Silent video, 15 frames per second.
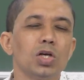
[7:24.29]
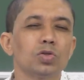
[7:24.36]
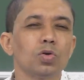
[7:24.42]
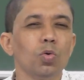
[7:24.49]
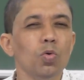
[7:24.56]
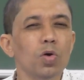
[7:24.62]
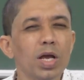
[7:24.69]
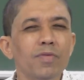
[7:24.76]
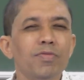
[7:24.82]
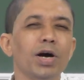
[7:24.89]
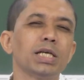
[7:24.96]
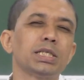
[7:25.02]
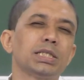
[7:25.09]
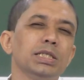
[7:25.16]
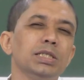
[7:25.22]
So, we
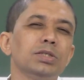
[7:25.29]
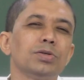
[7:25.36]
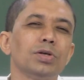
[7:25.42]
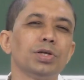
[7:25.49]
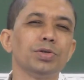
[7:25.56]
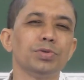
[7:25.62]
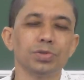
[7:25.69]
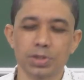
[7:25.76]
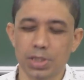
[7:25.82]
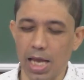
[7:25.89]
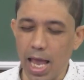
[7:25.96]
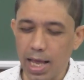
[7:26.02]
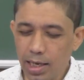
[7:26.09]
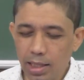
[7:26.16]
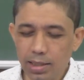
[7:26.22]
first introduced
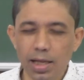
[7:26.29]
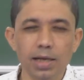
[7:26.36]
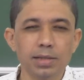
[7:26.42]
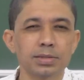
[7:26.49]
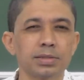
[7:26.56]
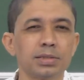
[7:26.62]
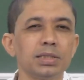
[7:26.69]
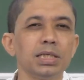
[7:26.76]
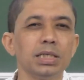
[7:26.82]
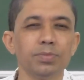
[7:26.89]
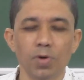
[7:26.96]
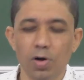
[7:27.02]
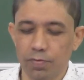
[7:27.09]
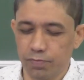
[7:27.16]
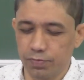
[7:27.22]
another
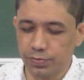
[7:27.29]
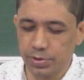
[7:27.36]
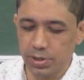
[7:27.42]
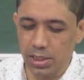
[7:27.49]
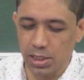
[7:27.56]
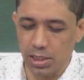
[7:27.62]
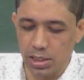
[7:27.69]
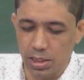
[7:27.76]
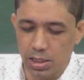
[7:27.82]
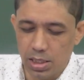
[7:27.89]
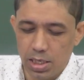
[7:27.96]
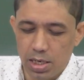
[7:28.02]
stream of say